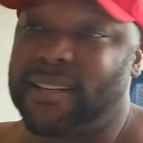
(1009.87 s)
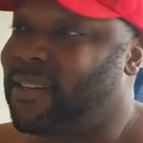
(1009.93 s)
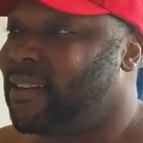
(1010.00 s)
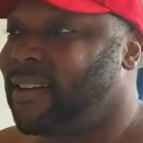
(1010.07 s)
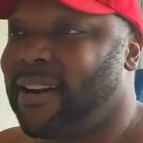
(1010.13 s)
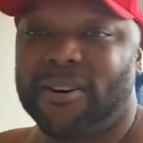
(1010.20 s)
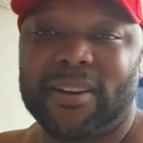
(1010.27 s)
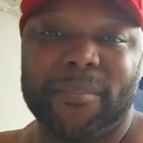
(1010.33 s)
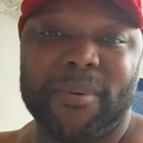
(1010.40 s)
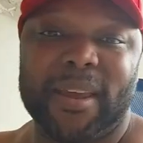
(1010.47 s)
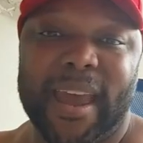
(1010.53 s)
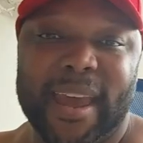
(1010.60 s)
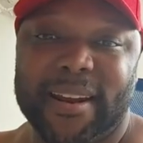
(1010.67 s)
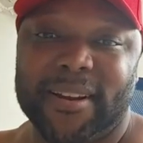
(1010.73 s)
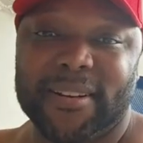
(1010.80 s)
you know, keep
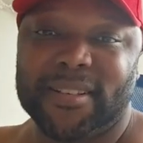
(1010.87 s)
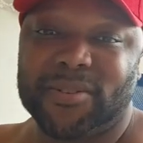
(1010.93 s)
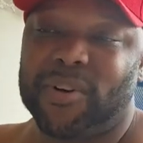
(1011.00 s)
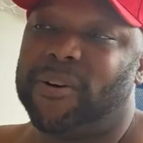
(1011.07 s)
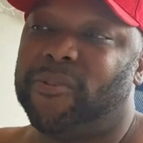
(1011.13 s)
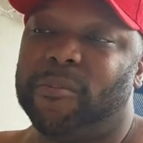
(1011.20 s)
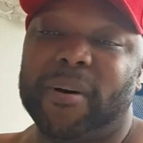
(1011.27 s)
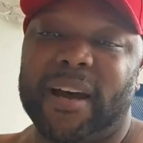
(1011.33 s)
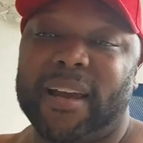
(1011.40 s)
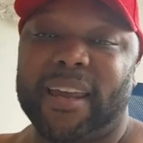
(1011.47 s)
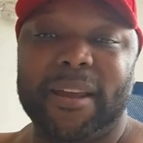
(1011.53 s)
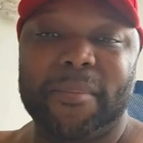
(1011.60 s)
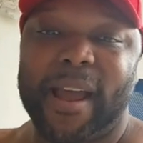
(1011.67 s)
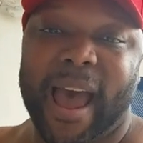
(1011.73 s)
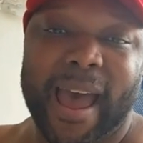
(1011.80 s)
your head on a swivel, but
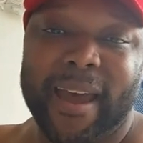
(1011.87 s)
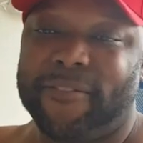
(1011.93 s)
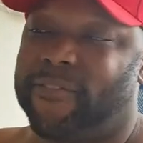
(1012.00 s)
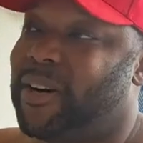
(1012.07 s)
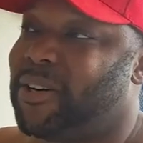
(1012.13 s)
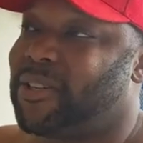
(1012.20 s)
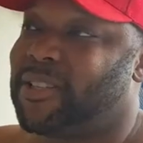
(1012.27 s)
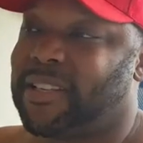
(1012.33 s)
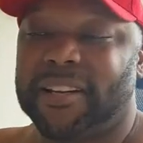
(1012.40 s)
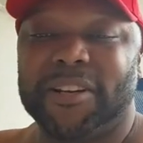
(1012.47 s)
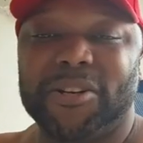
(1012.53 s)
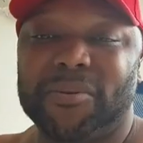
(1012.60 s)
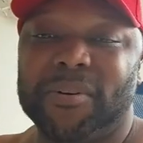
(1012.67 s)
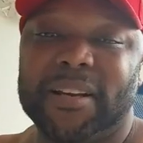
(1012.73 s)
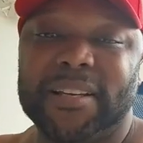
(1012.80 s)
keep God first and
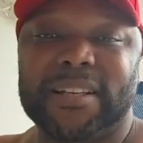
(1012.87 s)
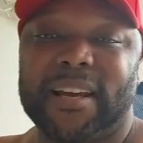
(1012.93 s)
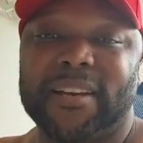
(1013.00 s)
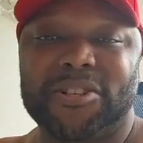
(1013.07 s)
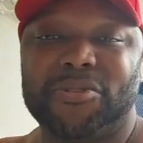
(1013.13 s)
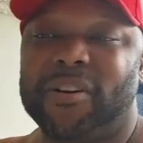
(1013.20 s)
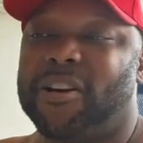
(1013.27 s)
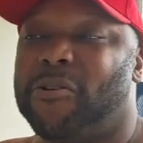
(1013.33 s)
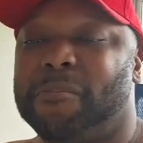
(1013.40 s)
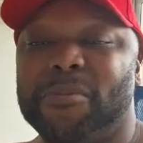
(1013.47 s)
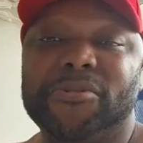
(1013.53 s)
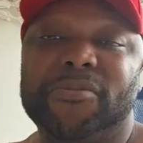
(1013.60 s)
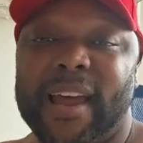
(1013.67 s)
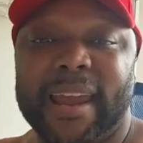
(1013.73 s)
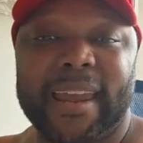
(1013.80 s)
do what He tells you and don't
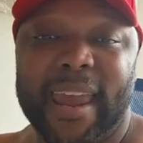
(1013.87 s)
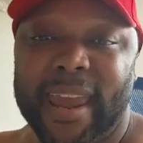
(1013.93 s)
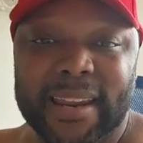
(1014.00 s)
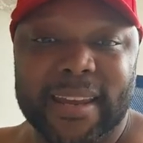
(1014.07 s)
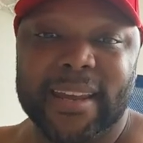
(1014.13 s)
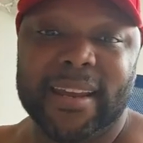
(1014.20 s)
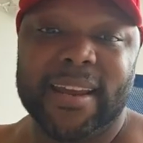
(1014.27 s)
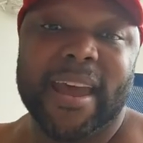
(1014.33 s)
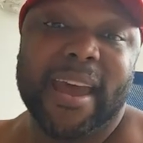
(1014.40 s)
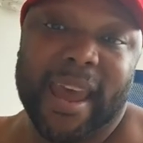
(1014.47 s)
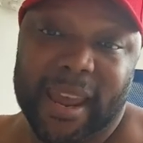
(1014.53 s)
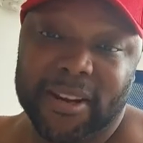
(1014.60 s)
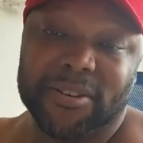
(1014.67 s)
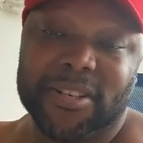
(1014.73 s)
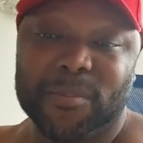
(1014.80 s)
move like an idiot.
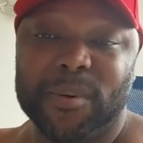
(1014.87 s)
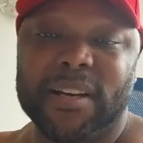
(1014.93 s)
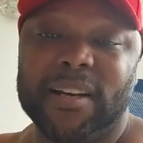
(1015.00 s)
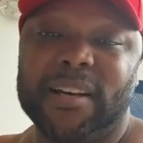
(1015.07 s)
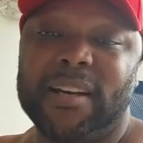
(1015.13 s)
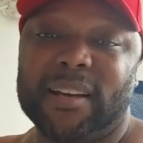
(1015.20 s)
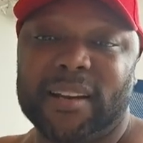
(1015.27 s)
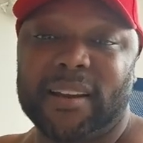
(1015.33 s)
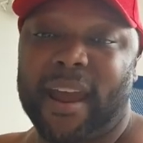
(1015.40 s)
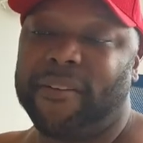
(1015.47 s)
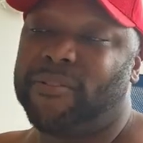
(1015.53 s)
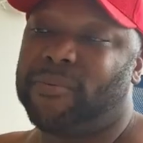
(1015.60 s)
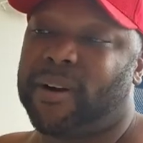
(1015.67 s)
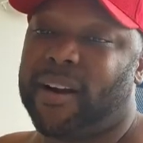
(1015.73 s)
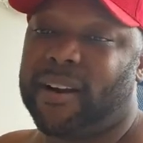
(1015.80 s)
And you should be good
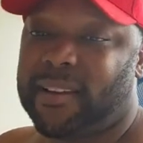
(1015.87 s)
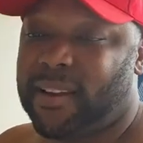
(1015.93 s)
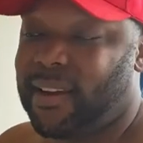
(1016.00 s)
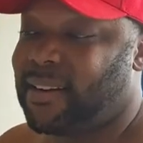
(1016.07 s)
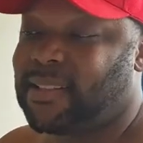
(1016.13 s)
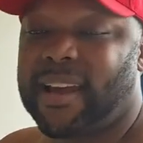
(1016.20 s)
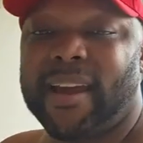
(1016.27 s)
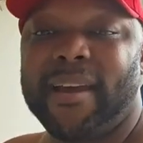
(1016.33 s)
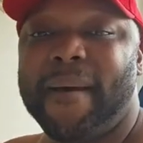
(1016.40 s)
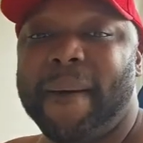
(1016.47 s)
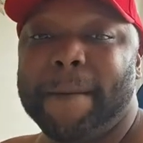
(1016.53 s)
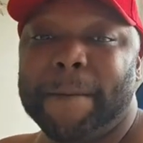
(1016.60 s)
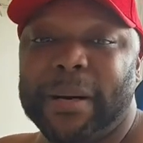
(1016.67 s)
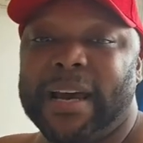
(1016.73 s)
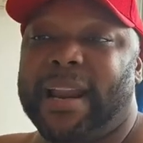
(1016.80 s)
everywhere. You
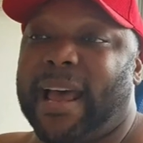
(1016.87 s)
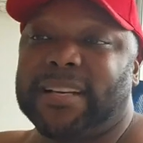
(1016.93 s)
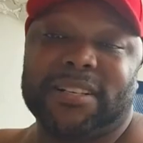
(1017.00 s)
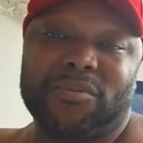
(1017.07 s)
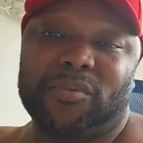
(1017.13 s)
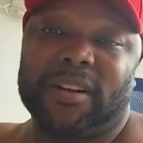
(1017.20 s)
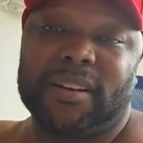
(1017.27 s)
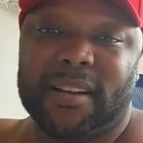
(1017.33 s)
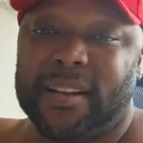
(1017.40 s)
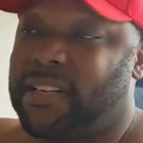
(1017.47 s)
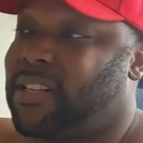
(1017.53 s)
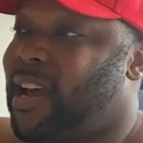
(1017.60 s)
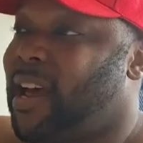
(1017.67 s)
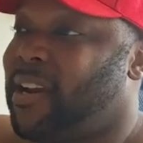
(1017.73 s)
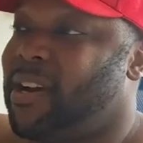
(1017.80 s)
understand? But I just wanted to
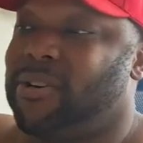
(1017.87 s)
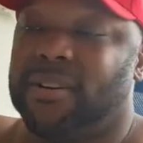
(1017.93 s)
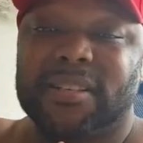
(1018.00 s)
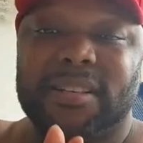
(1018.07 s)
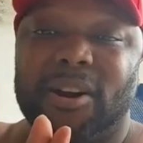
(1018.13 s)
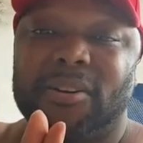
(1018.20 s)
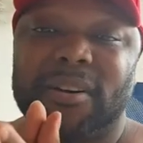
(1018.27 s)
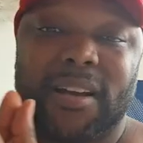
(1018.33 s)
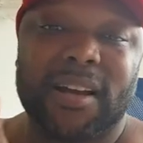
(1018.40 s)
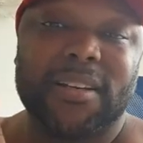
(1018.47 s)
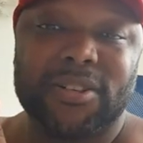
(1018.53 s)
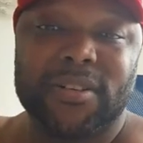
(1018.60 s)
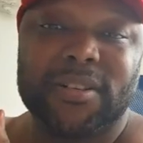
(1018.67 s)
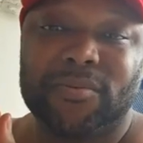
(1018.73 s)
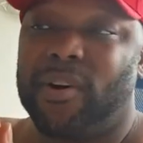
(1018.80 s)
let y'all know certain
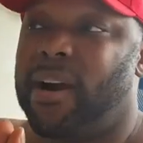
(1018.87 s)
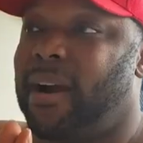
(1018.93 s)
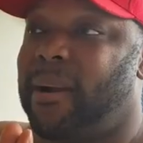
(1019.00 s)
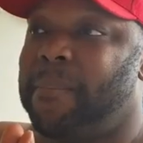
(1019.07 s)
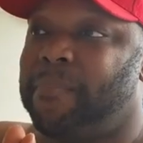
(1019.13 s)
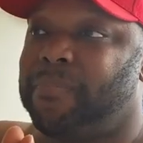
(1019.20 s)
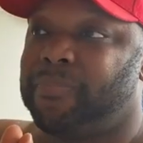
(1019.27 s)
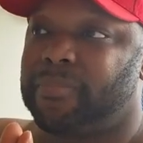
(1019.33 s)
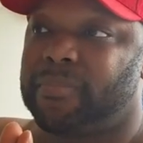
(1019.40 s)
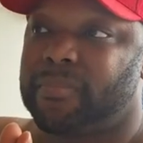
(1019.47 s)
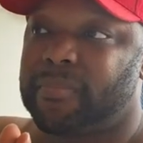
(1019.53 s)
countries where